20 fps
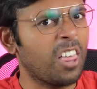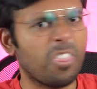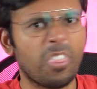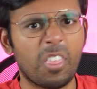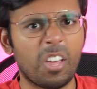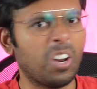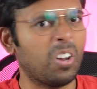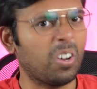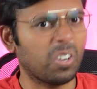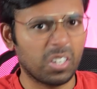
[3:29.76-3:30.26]

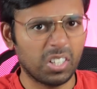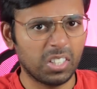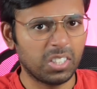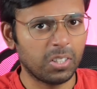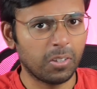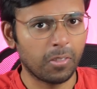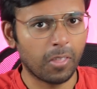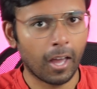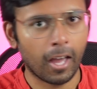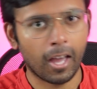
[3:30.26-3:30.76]
they're not going to
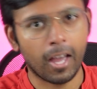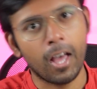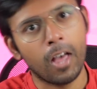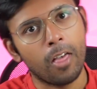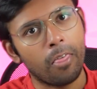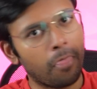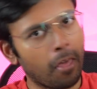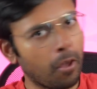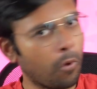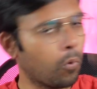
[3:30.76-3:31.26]
do that.
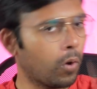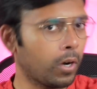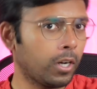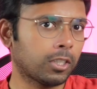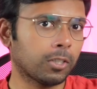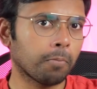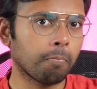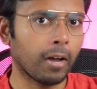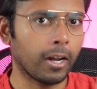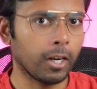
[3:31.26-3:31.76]
They wanted
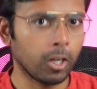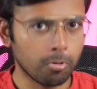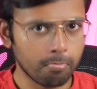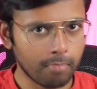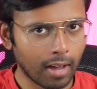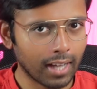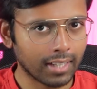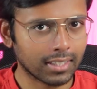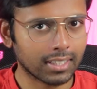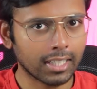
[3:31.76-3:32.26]
to buy new
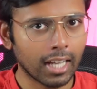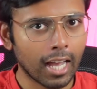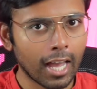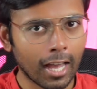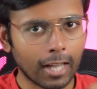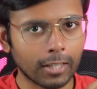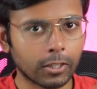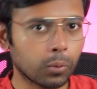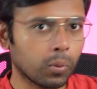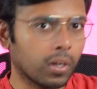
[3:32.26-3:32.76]
Macs,
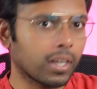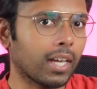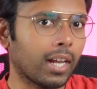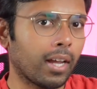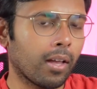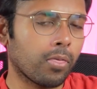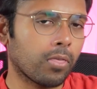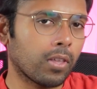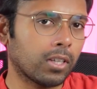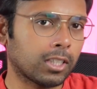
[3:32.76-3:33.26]
and so we're
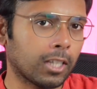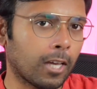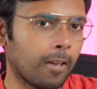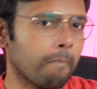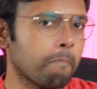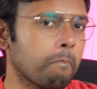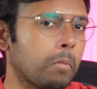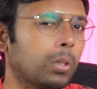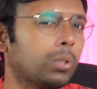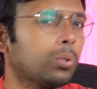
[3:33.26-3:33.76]
getting this
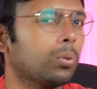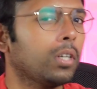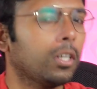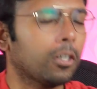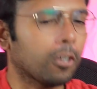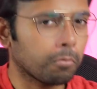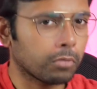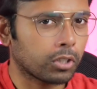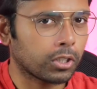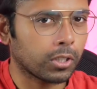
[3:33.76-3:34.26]
in-between
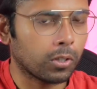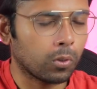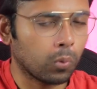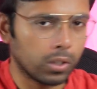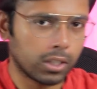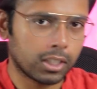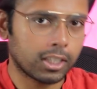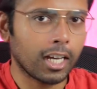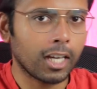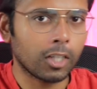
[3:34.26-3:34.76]
option
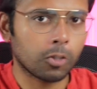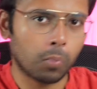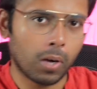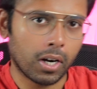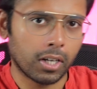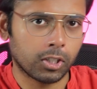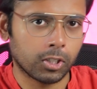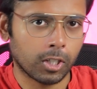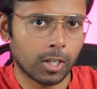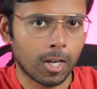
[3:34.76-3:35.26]
with Stage
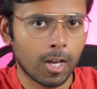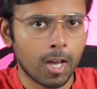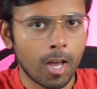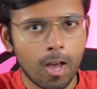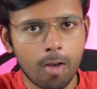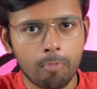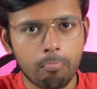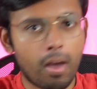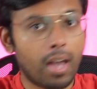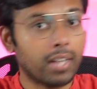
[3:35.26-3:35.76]
Manager.
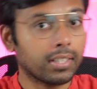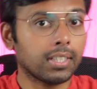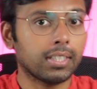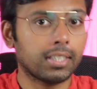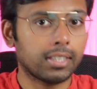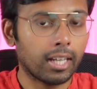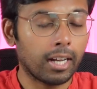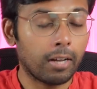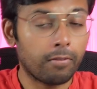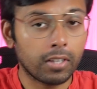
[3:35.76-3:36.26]
But as I
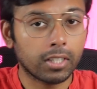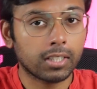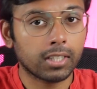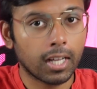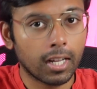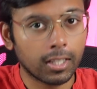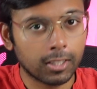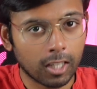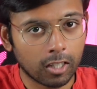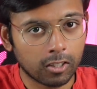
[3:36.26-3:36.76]
said, if this
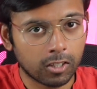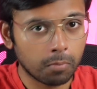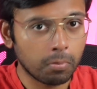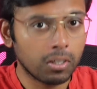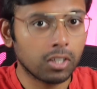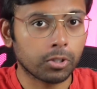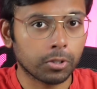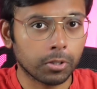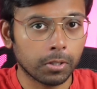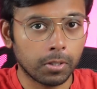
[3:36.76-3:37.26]
turns out to
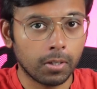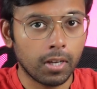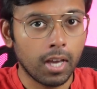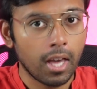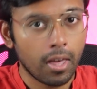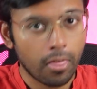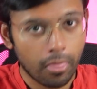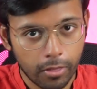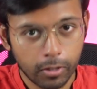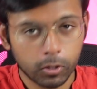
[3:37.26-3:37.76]
be true,
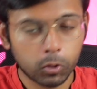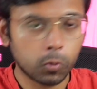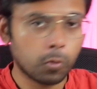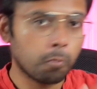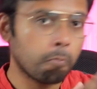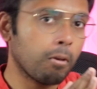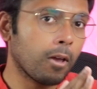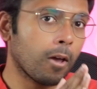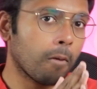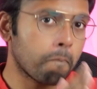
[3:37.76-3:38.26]
this
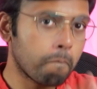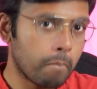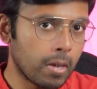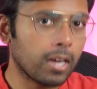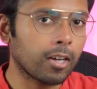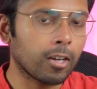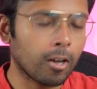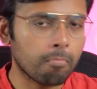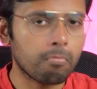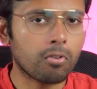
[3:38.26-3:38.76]
would be a
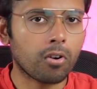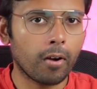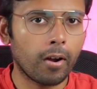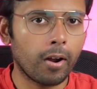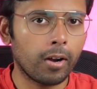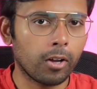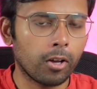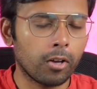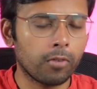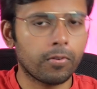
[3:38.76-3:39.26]
big
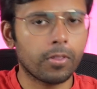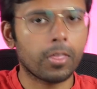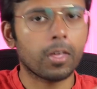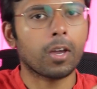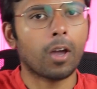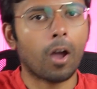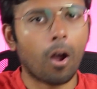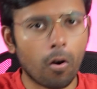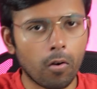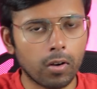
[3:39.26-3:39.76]
upgrade over the
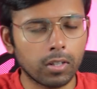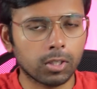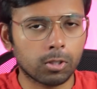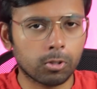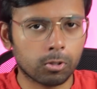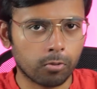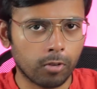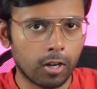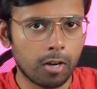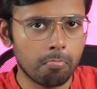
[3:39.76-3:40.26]
current
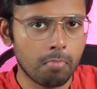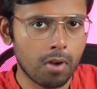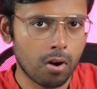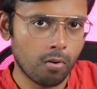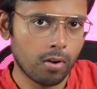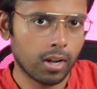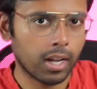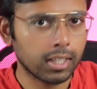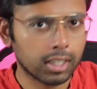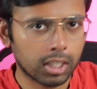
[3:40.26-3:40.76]
screen
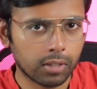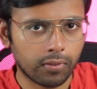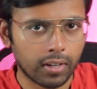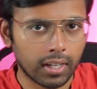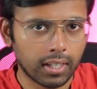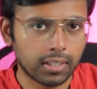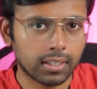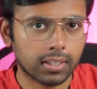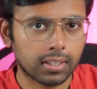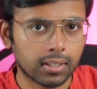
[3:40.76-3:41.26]
mirroring
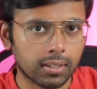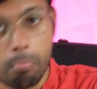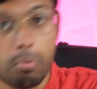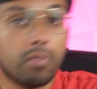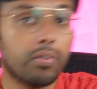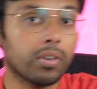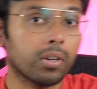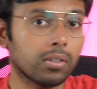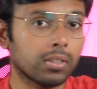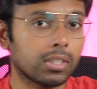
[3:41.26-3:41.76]
interface.
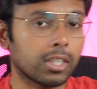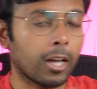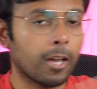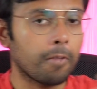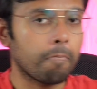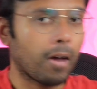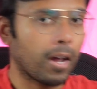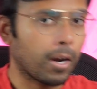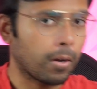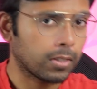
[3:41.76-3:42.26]
Moving on to
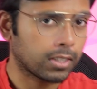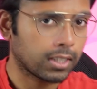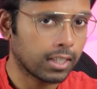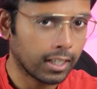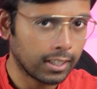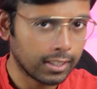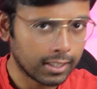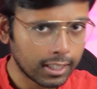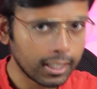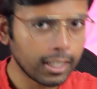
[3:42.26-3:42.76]
iPadOS
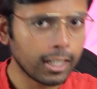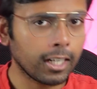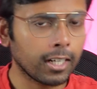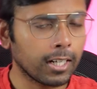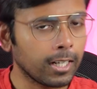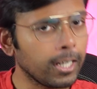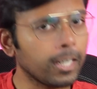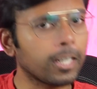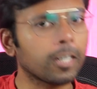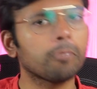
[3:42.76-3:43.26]

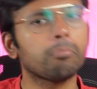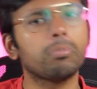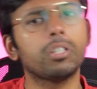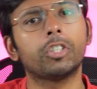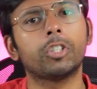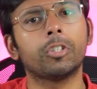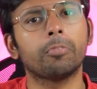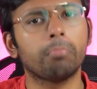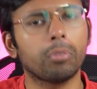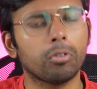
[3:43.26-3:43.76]
19, Lika
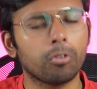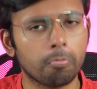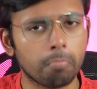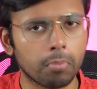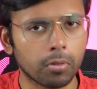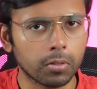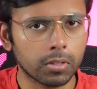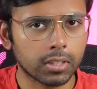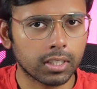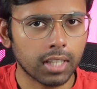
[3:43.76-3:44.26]
Majin Bu
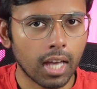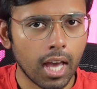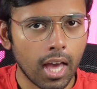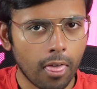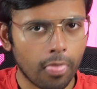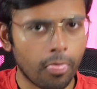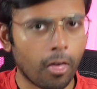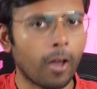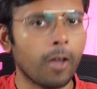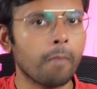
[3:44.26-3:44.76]
reports
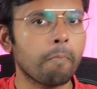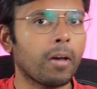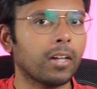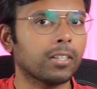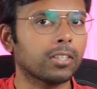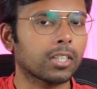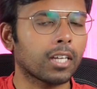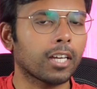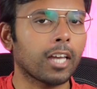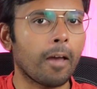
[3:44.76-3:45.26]
the
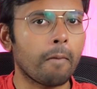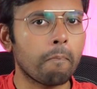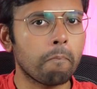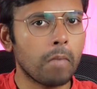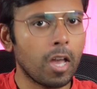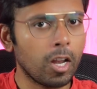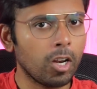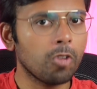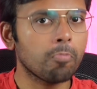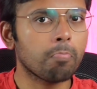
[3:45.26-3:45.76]
iPads could get a
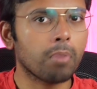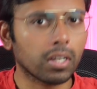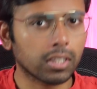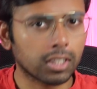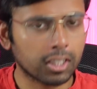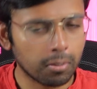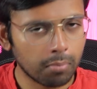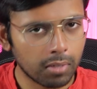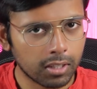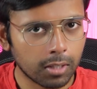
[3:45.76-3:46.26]
menu bar
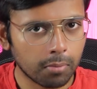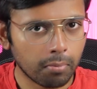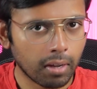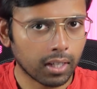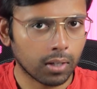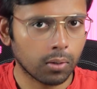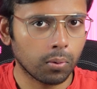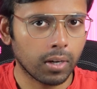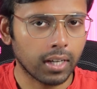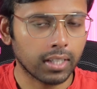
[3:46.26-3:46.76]
similar to
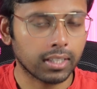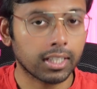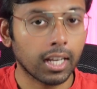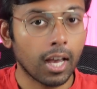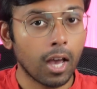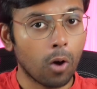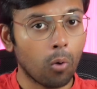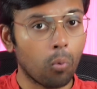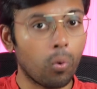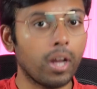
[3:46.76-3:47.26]
macOS
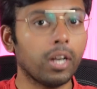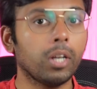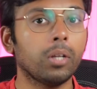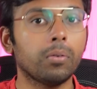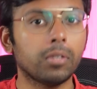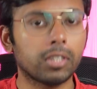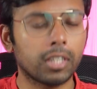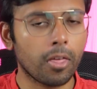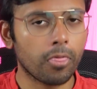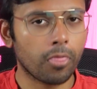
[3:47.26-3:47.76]
when
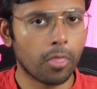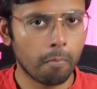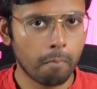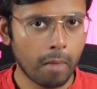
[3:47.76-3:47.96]
using the